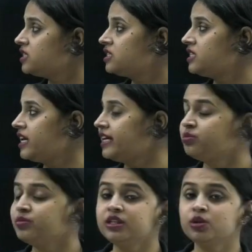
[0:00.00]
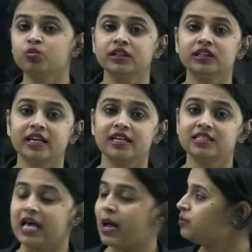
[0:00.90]
the statement with
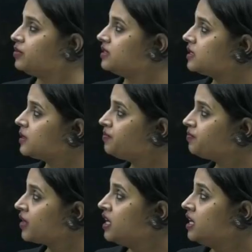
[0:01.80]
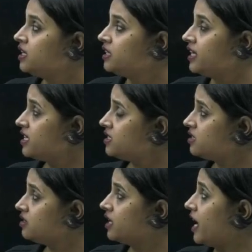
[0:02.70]
examples.
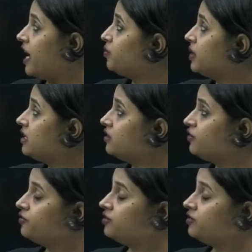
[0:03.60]
Yes, there had been a